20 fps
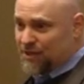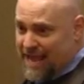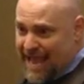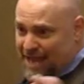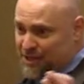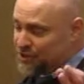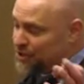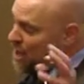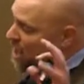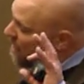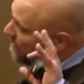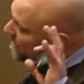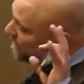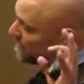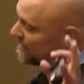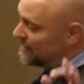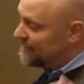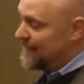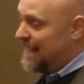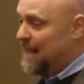are national, all
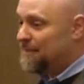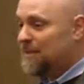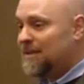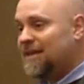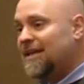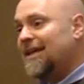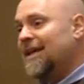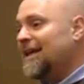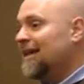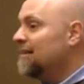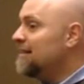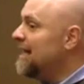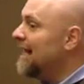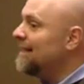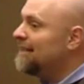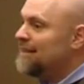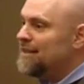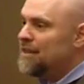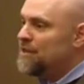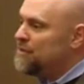these things happen,
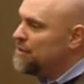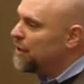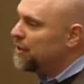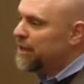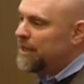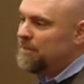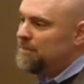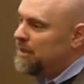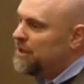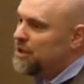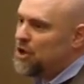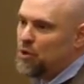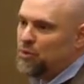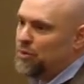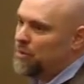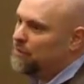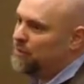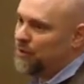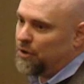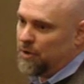then there can be no
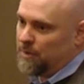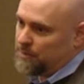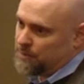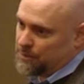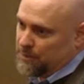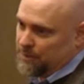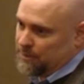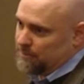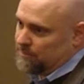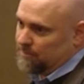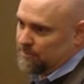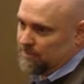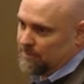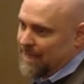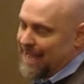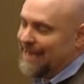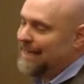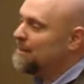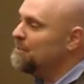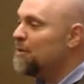room for homeschool.
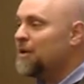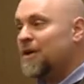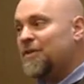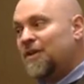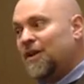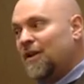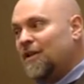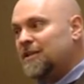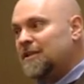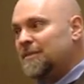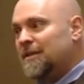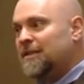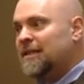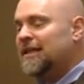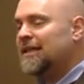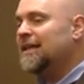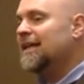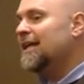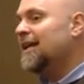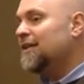Any more than
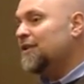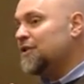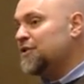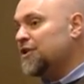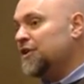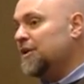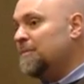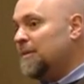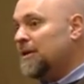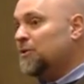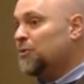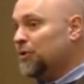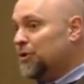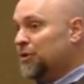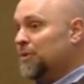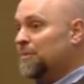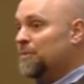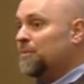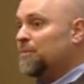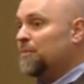ultimately there's going to be
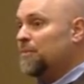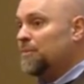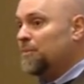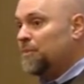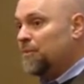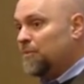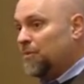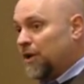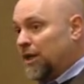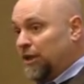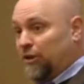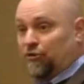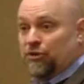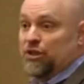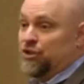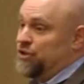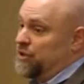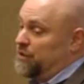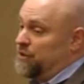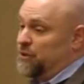room for
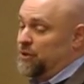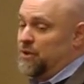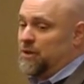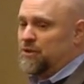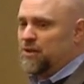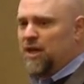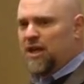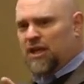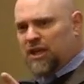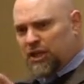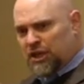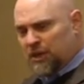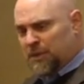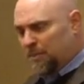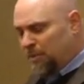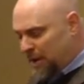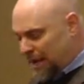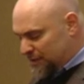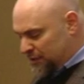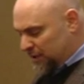Christian schools.
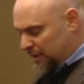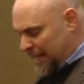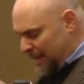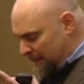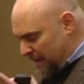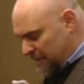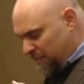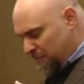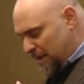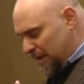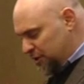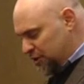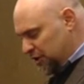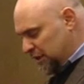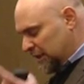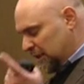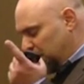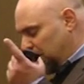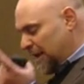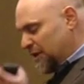The president, I may have
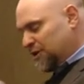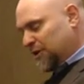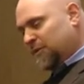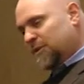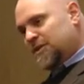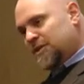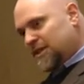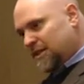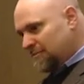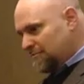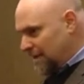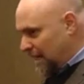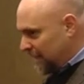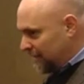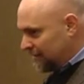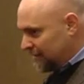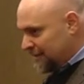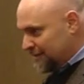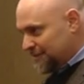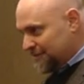mentioned it, the president was in
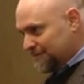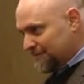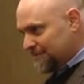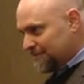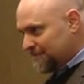Ireland.